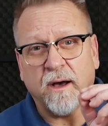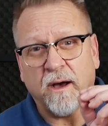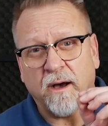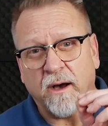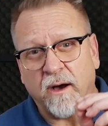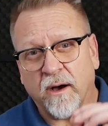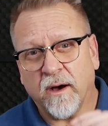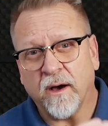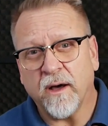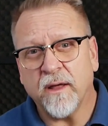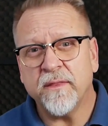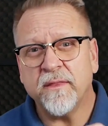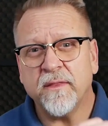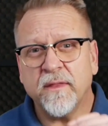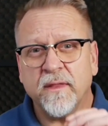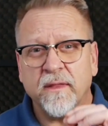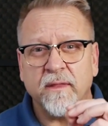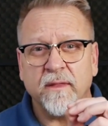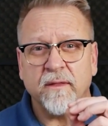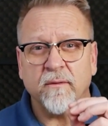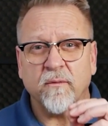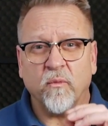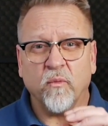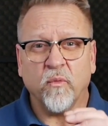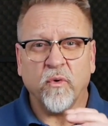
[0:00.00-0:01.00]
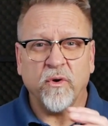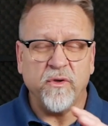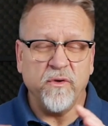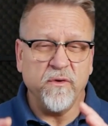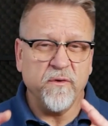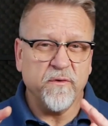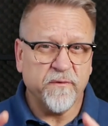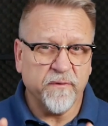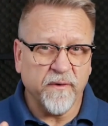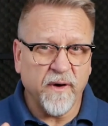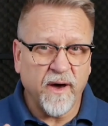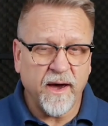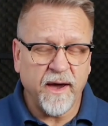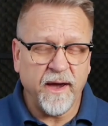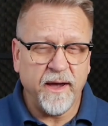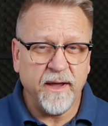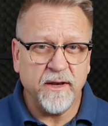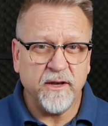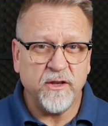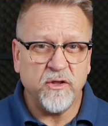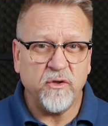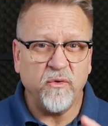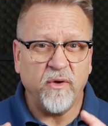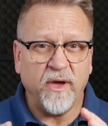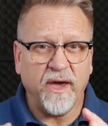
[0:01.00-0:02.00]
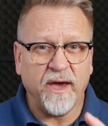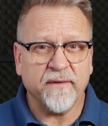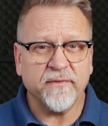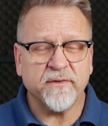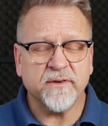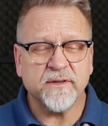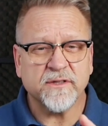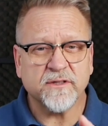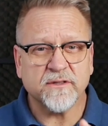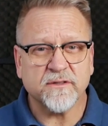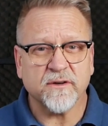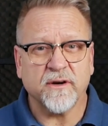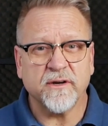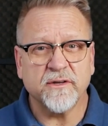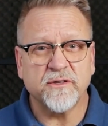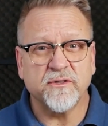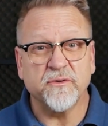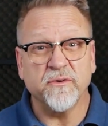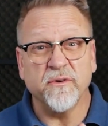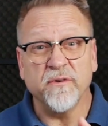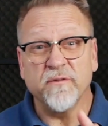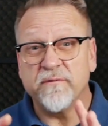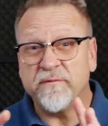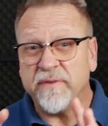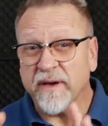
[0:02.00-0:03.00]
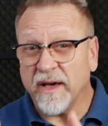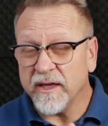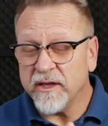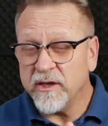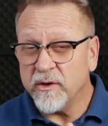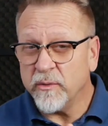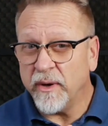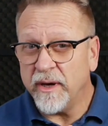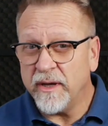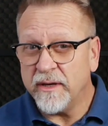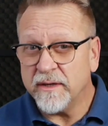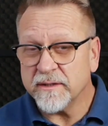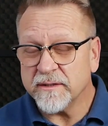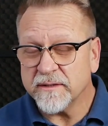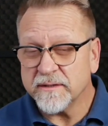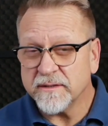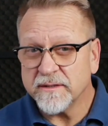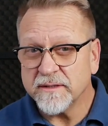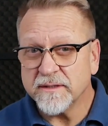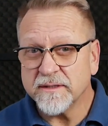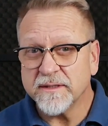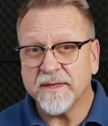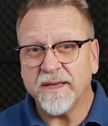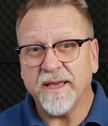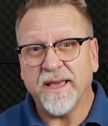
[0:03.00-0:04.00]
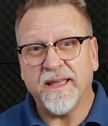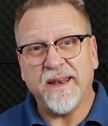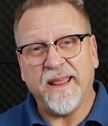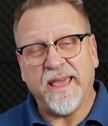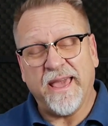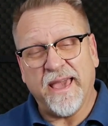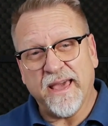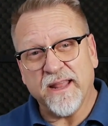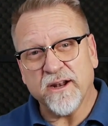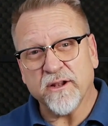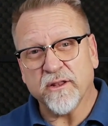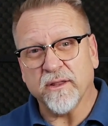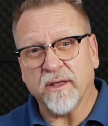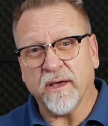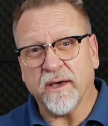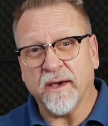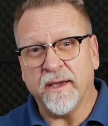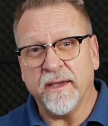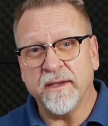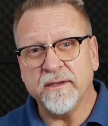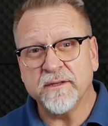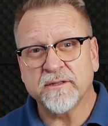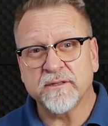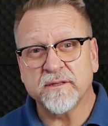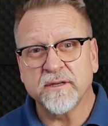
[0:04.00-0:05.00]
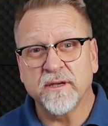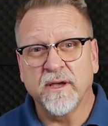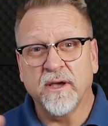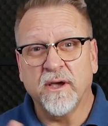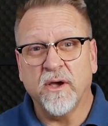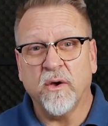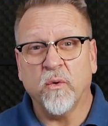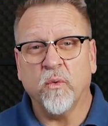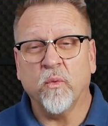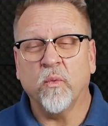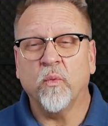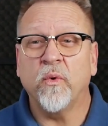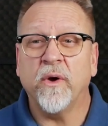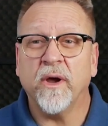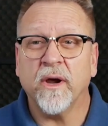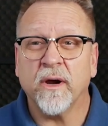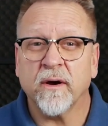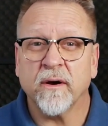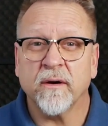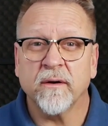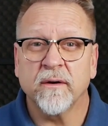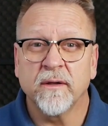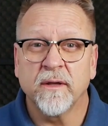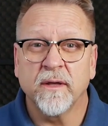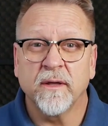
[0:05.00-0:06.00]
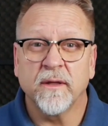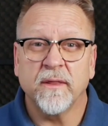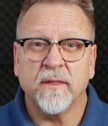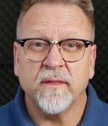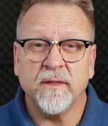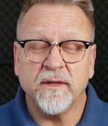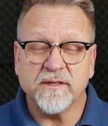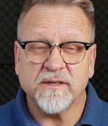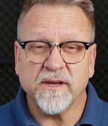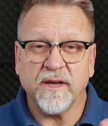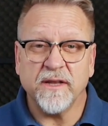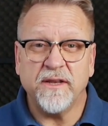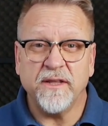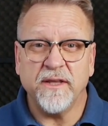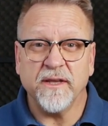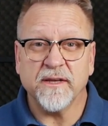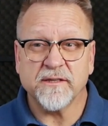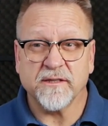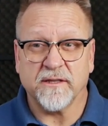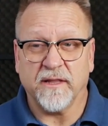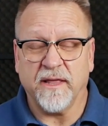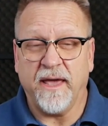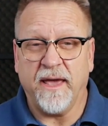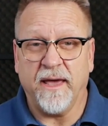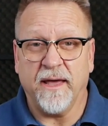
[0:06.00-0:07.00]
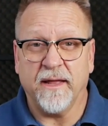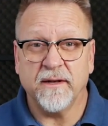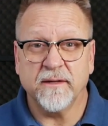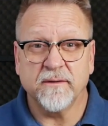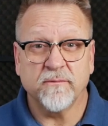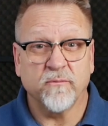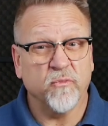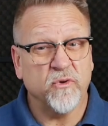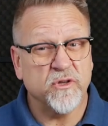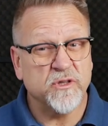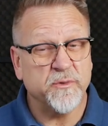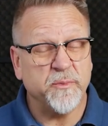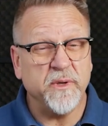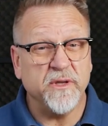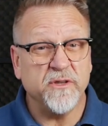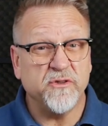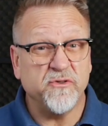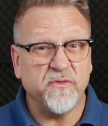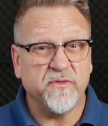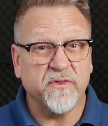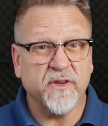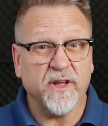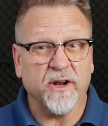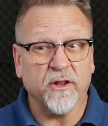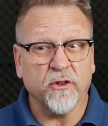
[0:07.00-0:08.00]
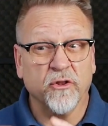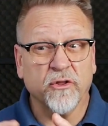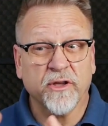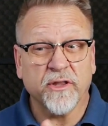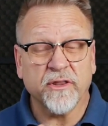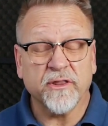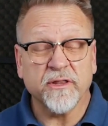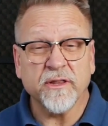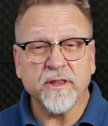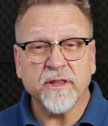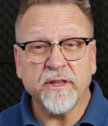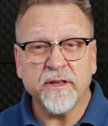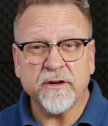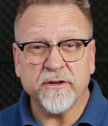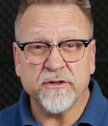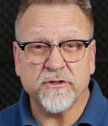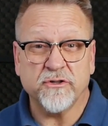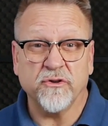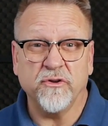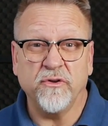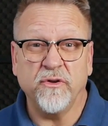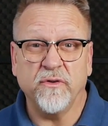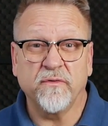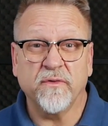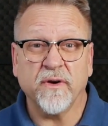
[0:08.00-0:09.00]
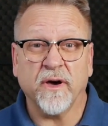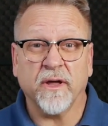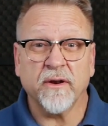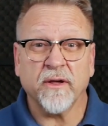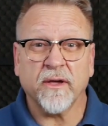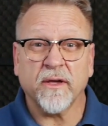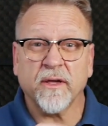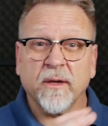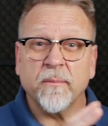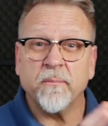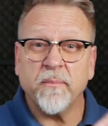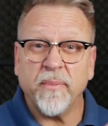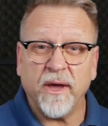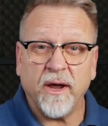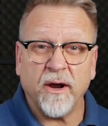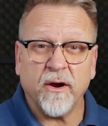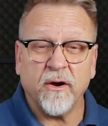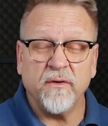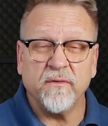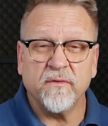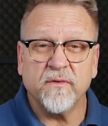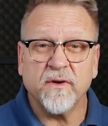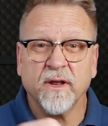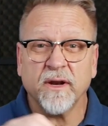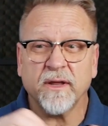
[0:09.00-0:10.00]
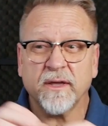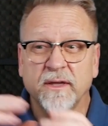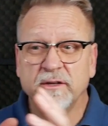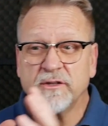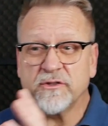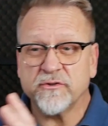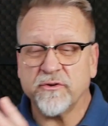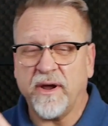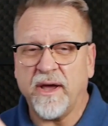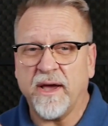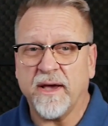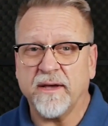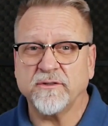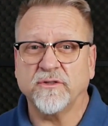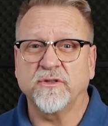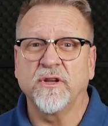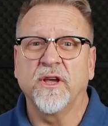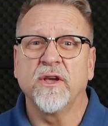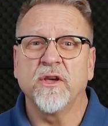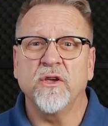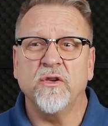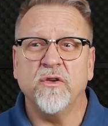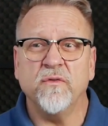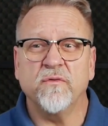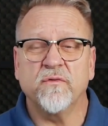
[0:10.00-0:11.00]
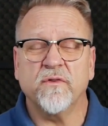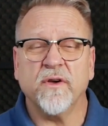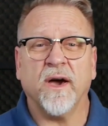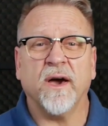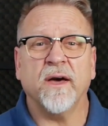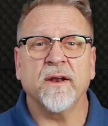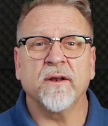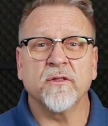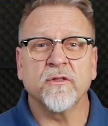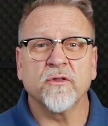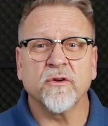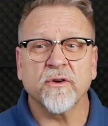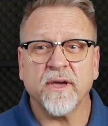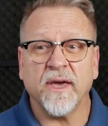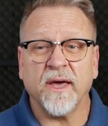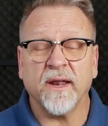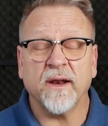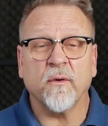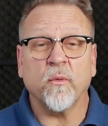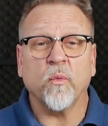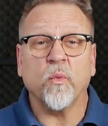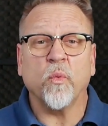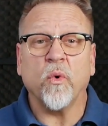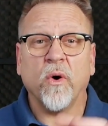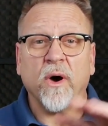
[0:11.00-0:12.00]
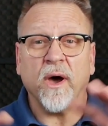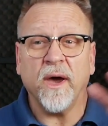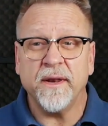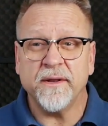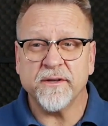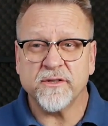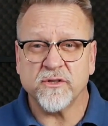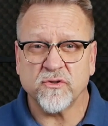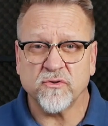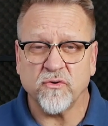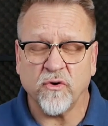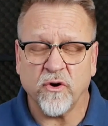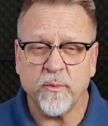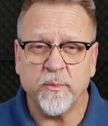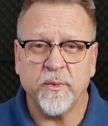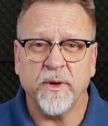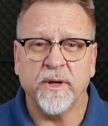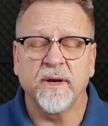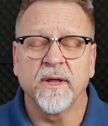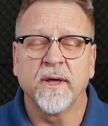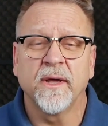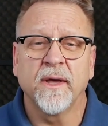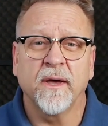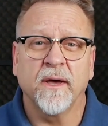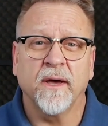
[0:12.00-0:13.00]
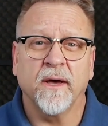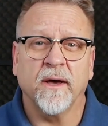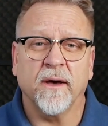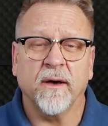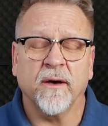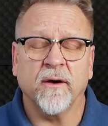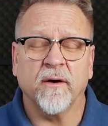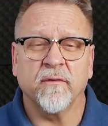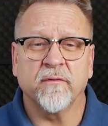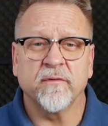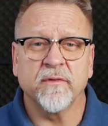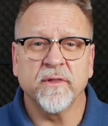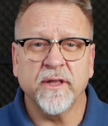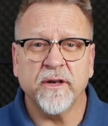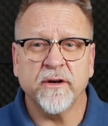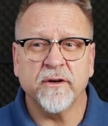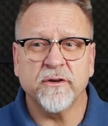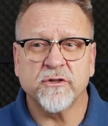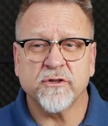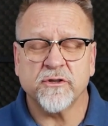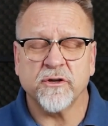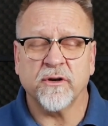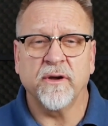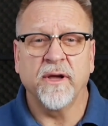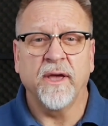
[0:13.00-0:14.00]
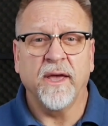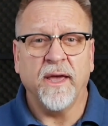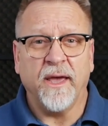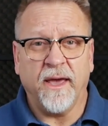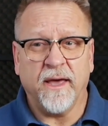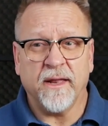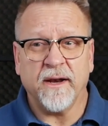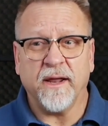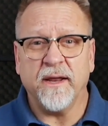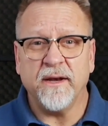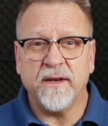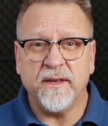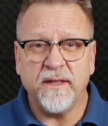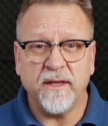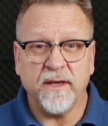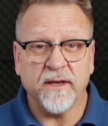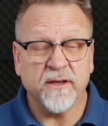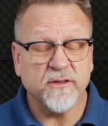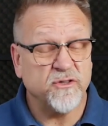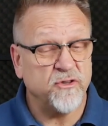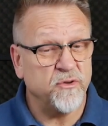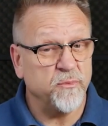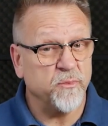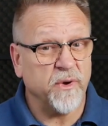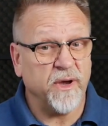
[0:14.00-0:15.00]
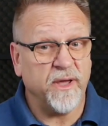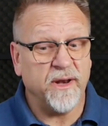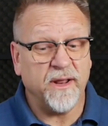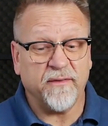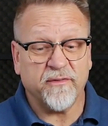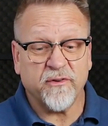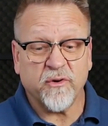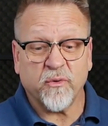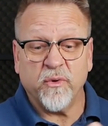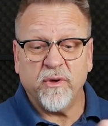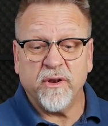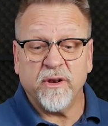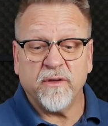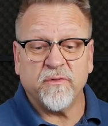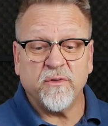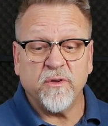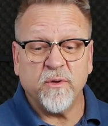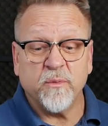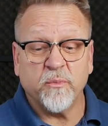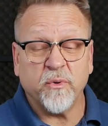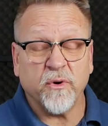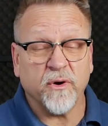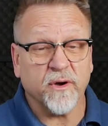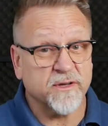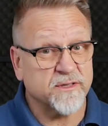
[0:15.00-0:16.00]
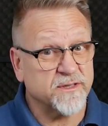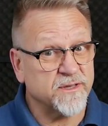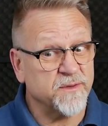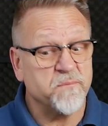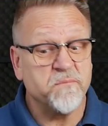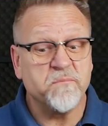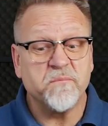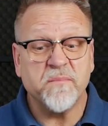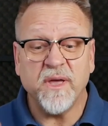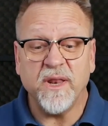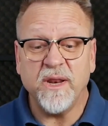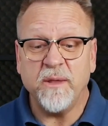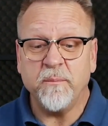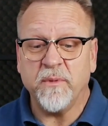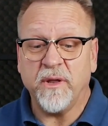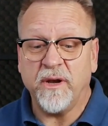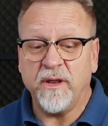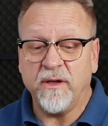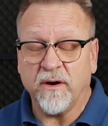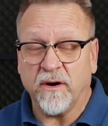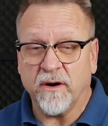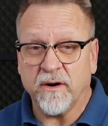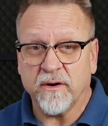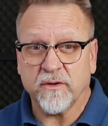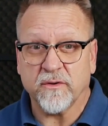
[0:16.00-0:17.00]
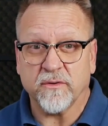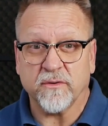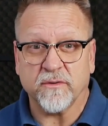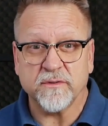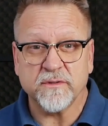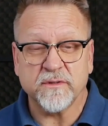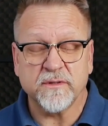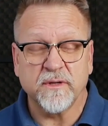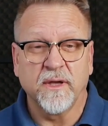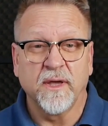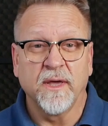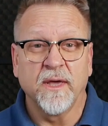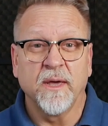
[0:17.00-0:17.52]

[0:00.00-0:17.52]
On what you find, you have to start to evaluate and analyze where these ideas land, which means you've got to look at the literature, you've got to compare, you've got to contrast, you've got to look at a wide assortment of literature and ideas. You might have to read a few books, many articles.